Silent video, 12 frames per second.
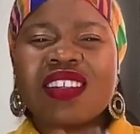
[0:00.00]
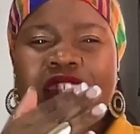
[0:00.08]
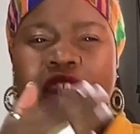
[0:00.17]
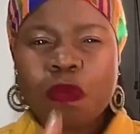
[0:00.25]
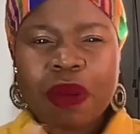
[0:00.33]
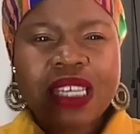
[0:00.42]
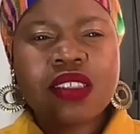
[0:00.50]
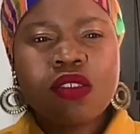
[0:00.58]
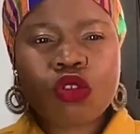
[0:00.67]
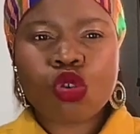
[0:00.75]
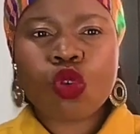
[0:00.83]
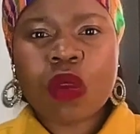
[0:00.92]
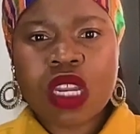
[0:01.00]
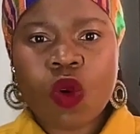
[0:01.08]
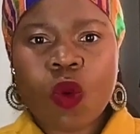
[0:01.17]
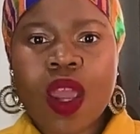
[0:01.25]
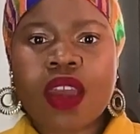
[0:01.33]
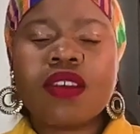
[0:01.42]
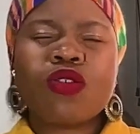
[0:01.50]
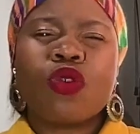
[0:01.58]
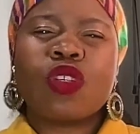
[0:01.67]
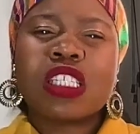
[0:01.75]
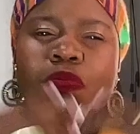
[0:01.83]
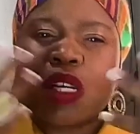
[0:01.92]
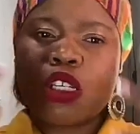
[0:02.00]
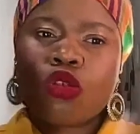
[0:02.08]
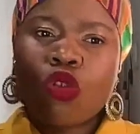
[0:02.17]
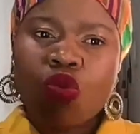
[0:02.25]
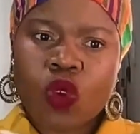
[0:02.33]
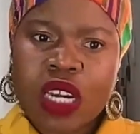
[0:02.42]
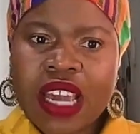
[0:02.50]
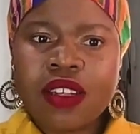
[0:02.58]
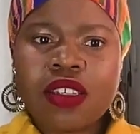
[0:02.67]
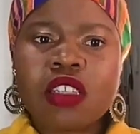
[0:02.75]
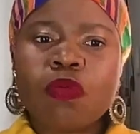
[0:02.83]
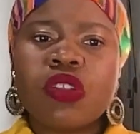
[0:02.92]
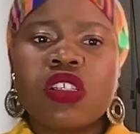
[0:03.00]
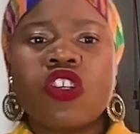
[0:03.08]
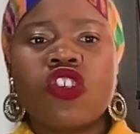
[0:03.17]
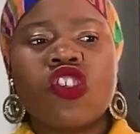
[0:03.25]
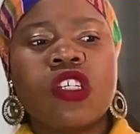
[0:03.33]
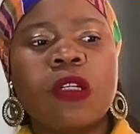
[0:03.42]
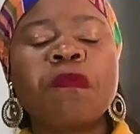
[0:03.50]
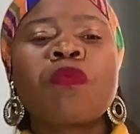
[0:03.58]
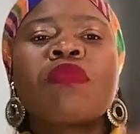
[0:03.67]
Displaced in so many ways, or displaced and dispossession,